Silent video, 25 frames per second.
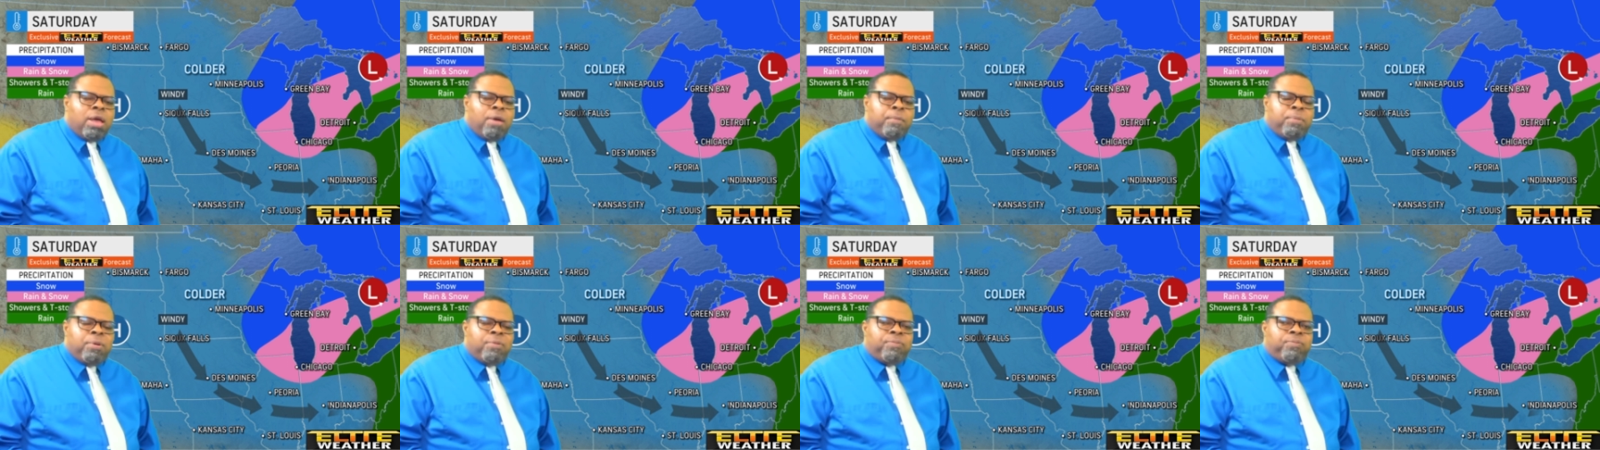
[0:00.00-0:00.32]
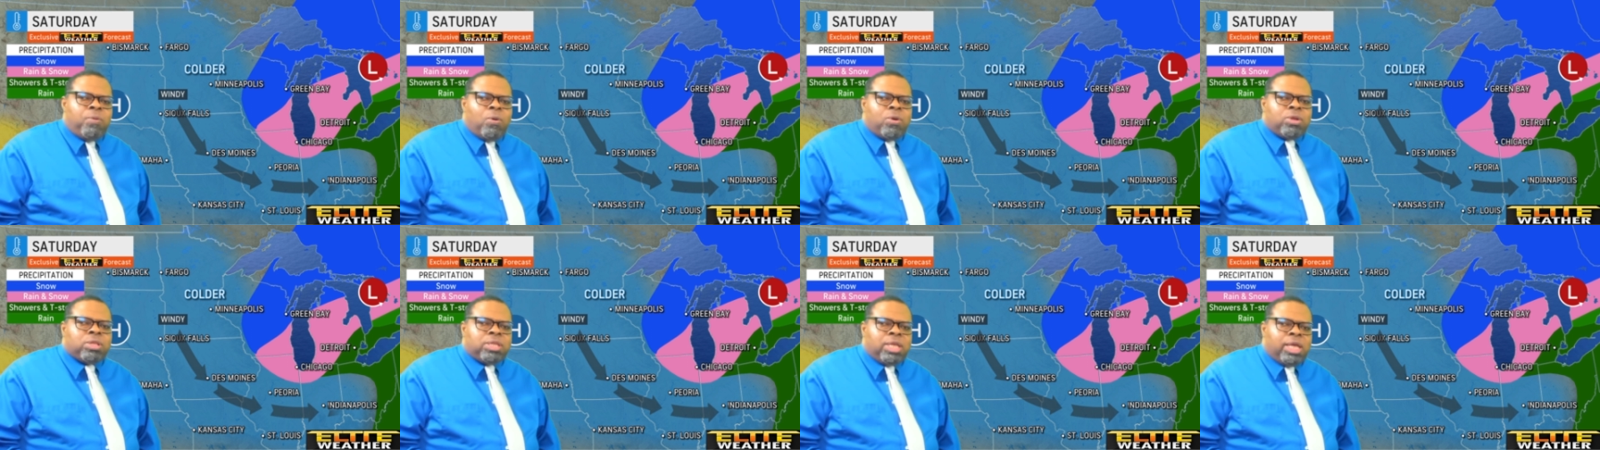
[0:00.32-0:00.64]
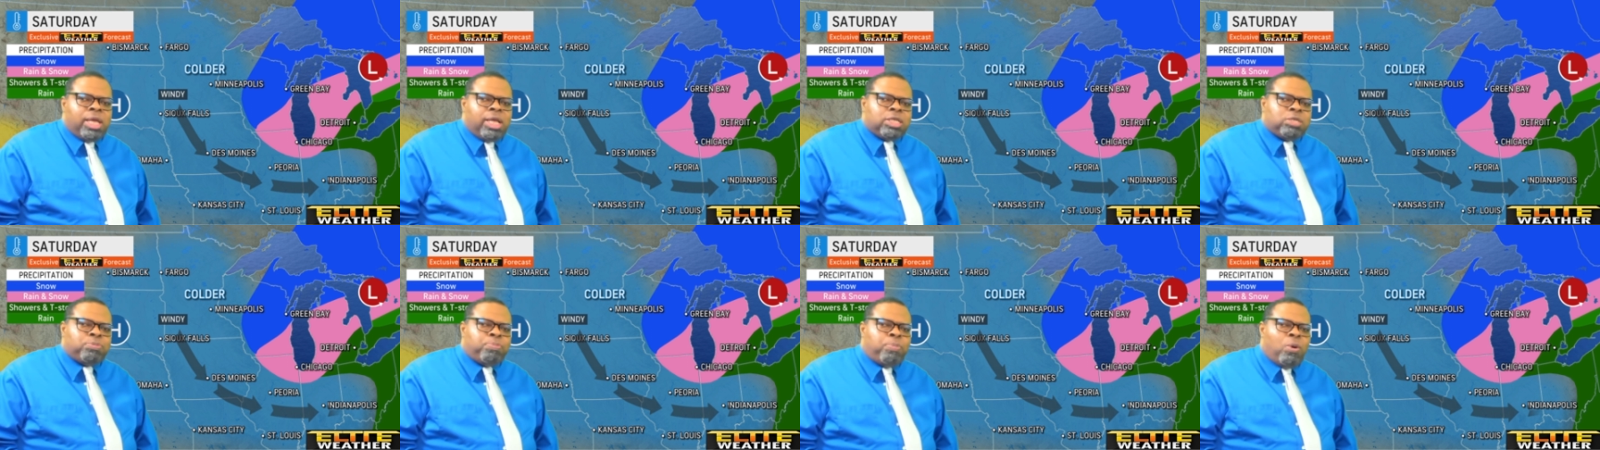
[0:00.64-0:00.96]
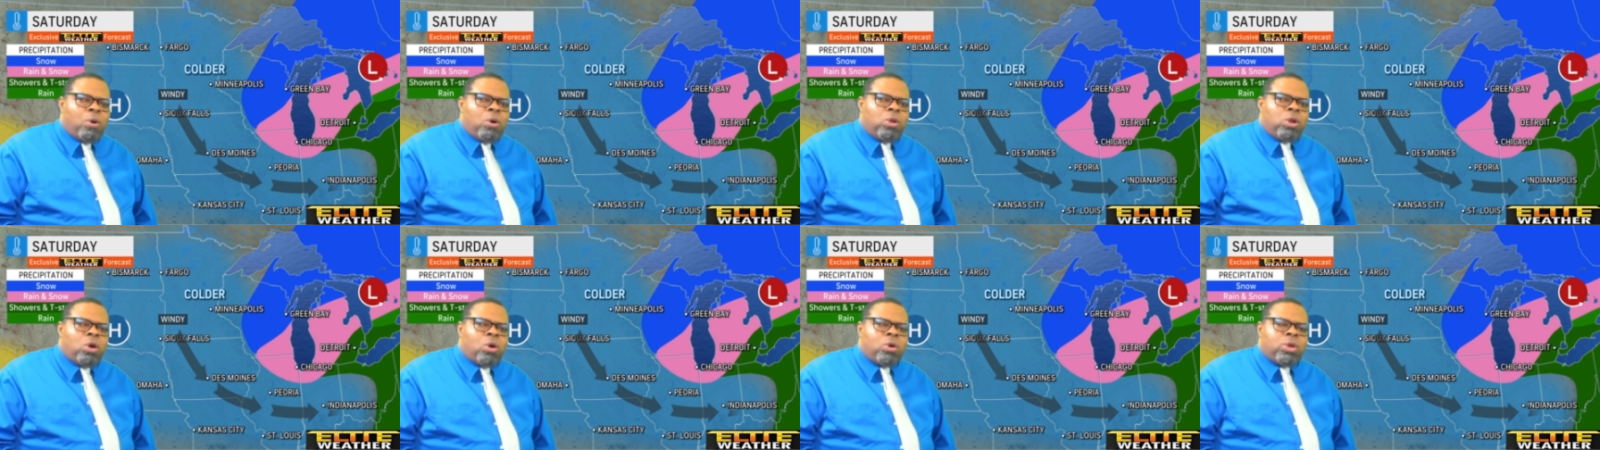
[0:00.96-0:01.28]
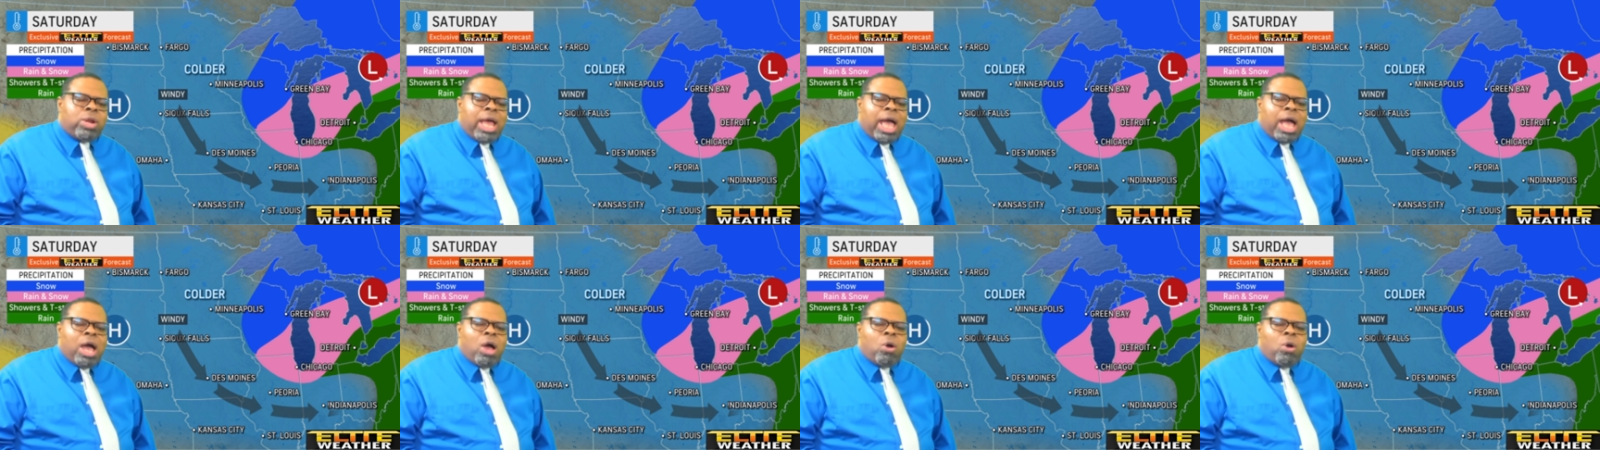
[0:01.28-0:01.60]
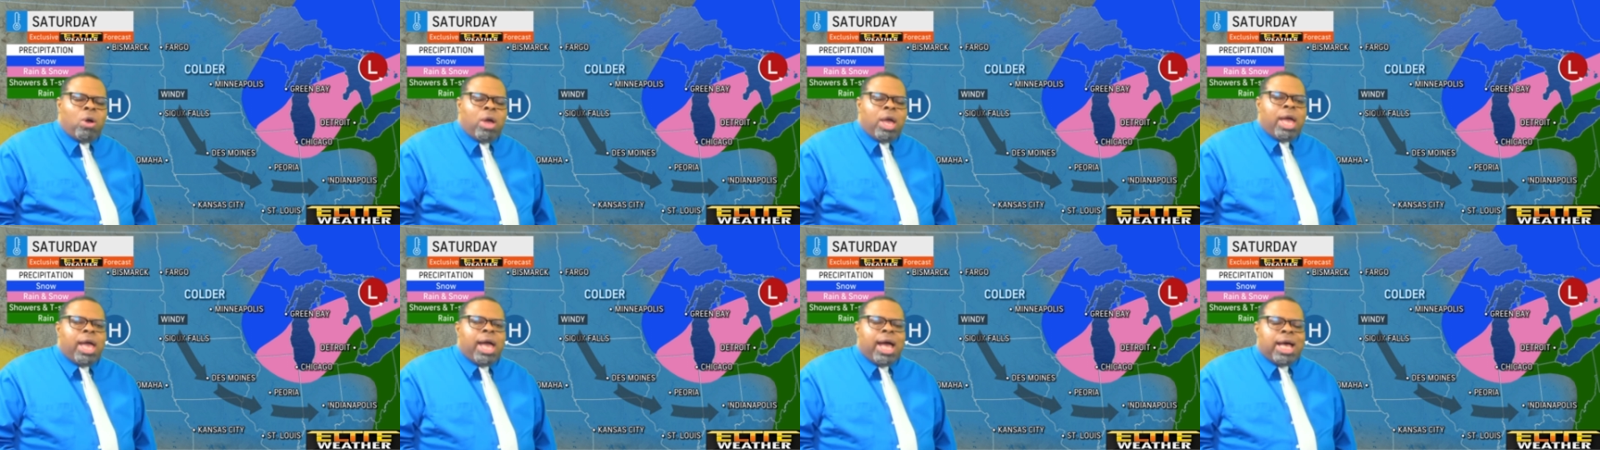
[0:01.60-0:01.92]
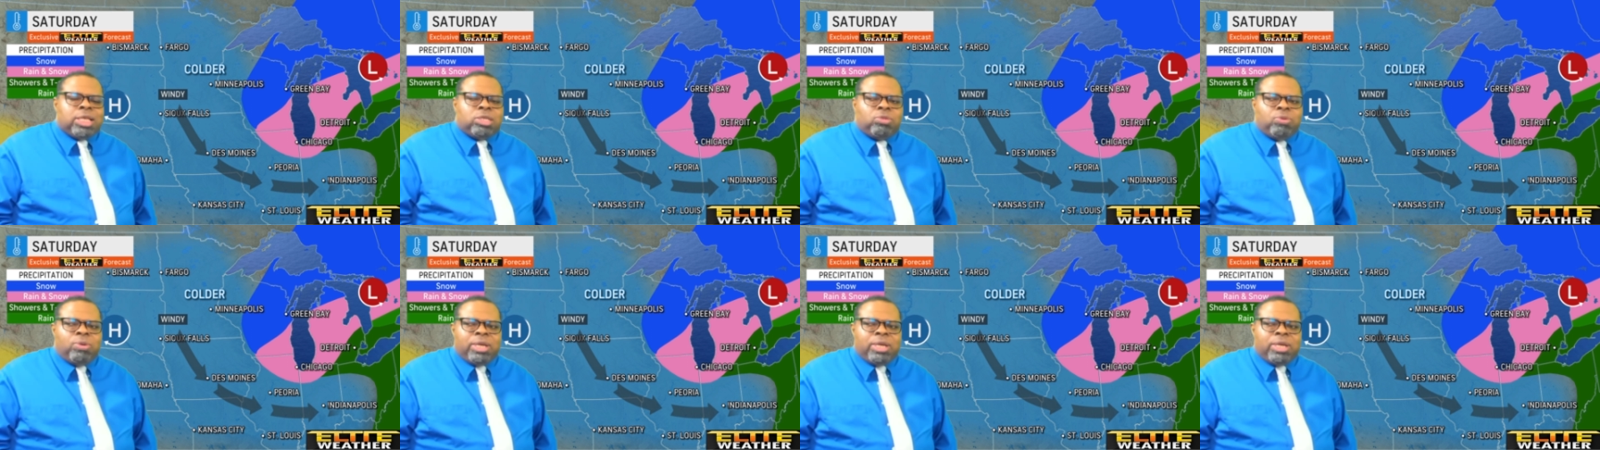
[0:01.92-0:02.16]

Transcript: before things pull on out as